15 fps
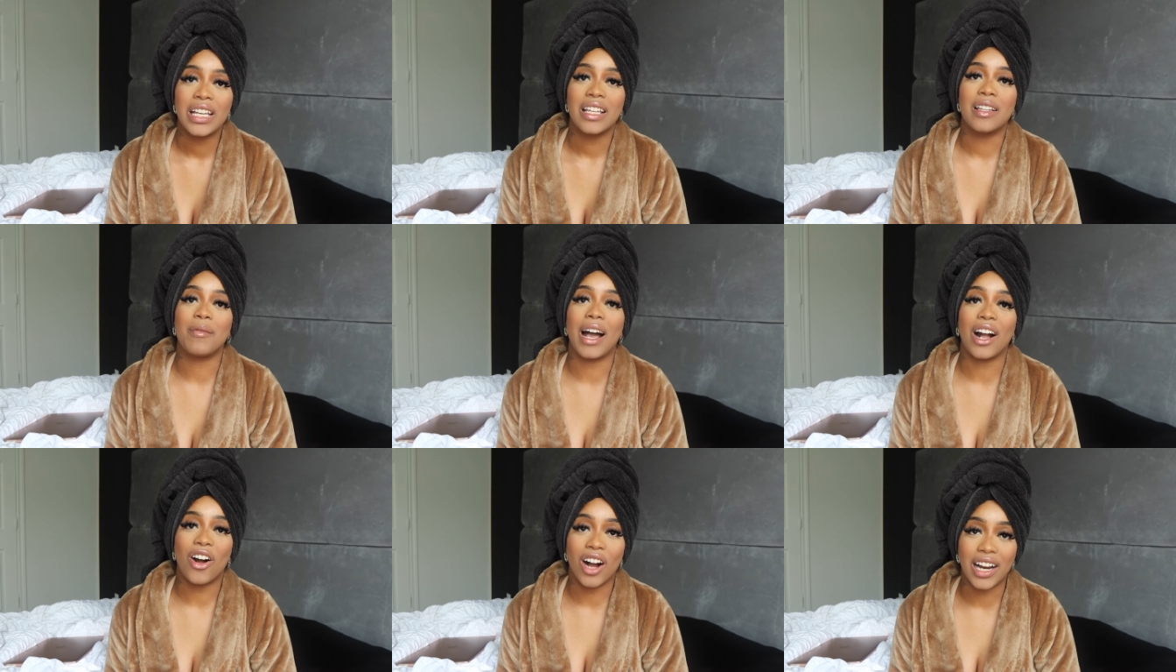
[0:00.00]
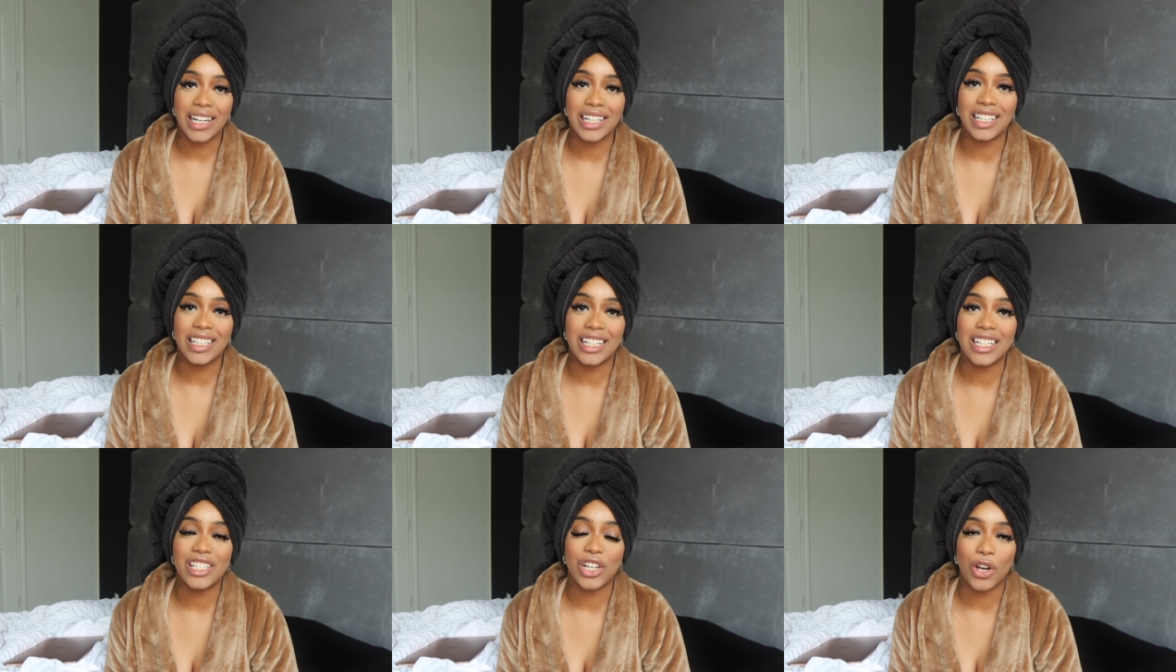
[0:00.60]
And my car
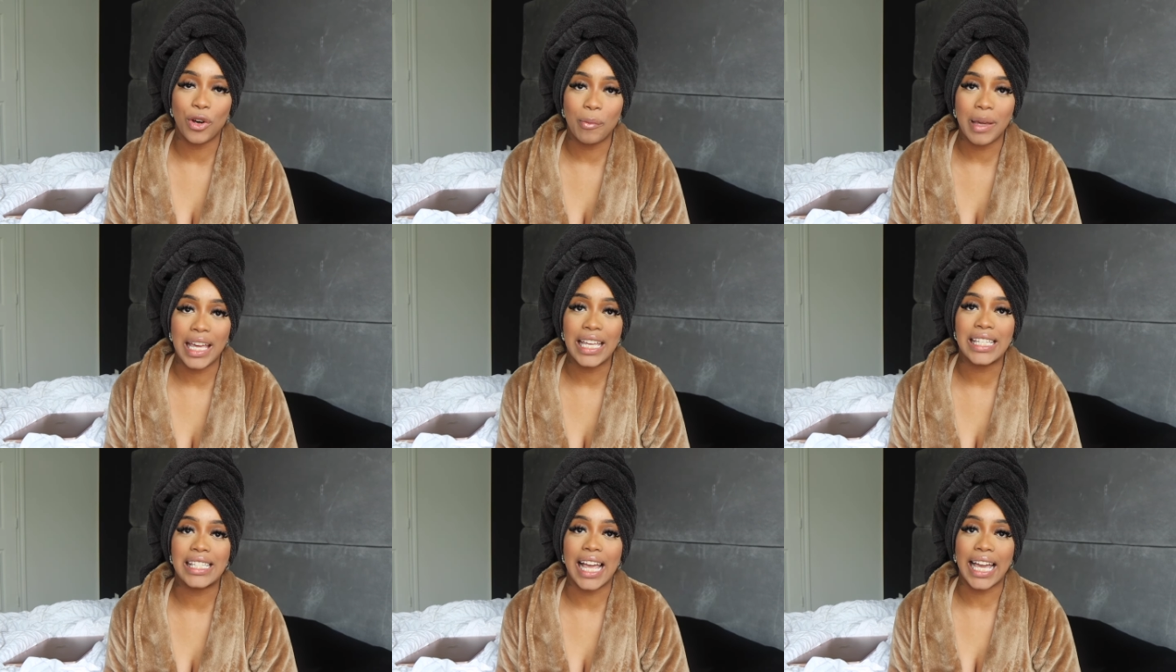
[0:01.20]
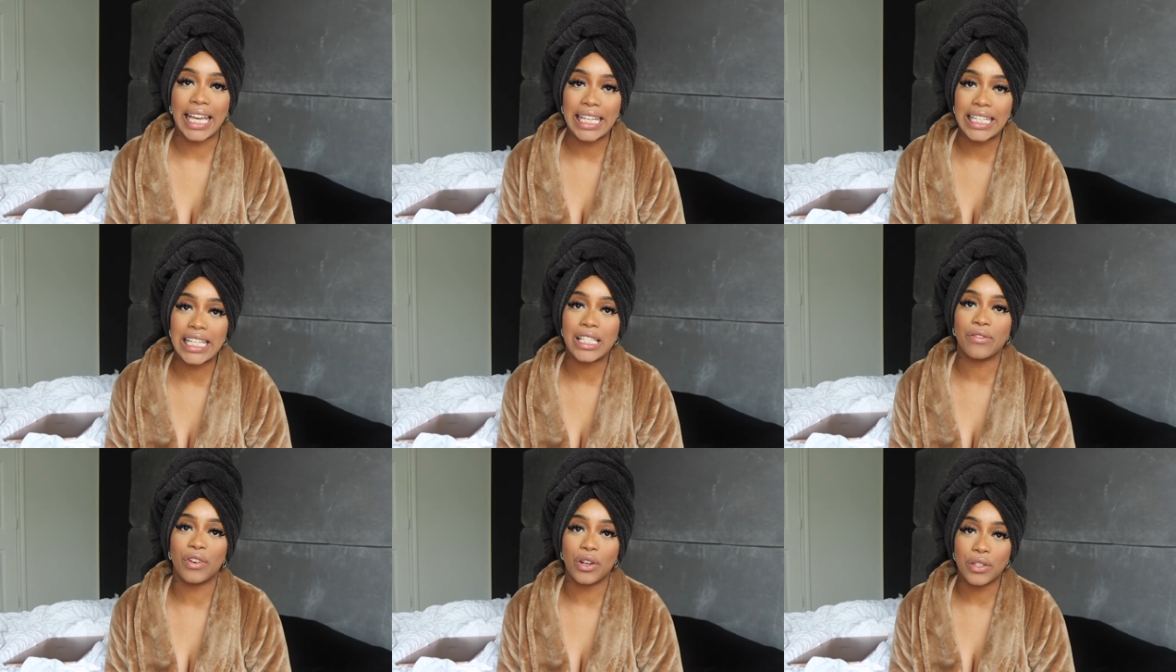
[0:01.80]
dealer told me, he said, get
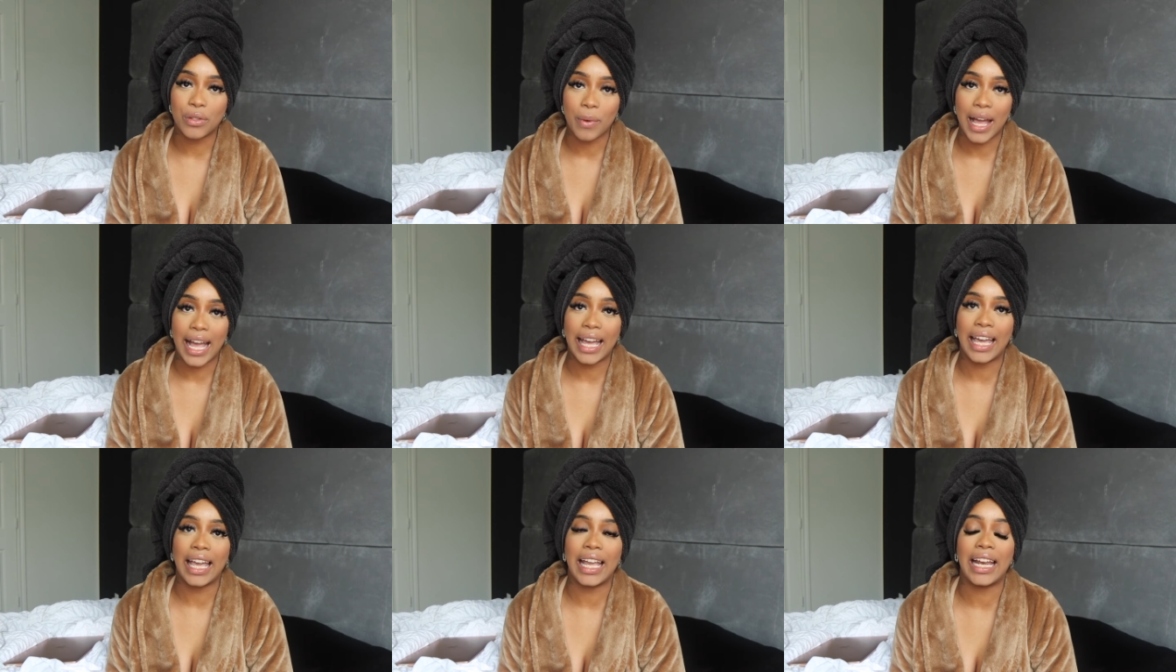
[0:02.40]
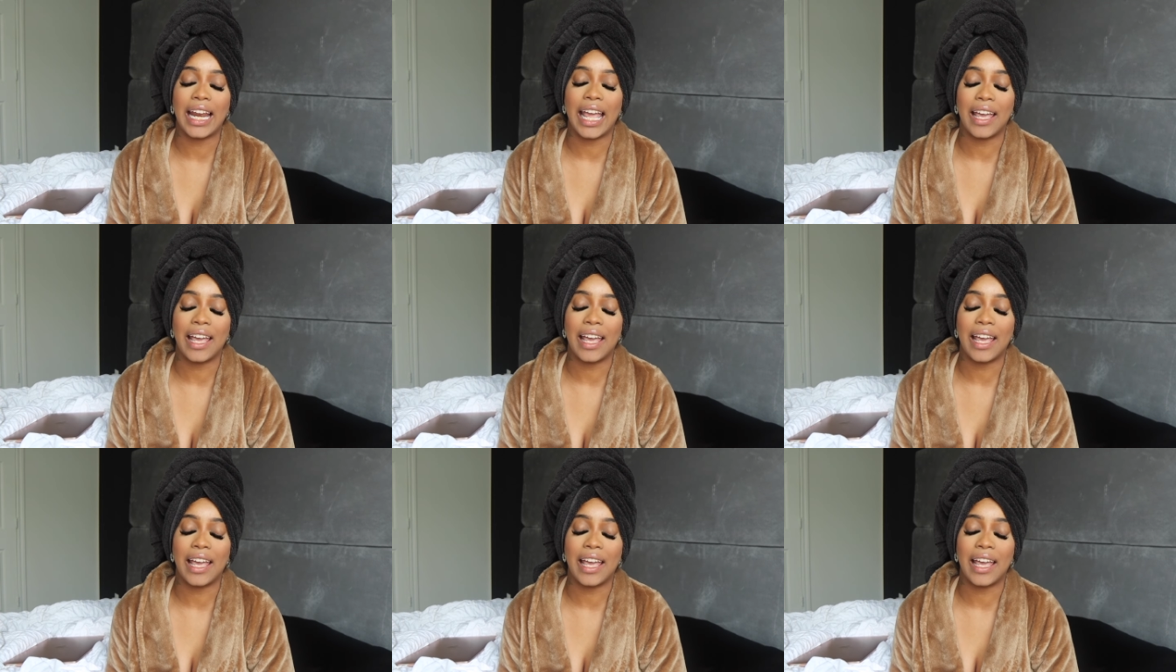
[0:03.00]
this Volkswagen.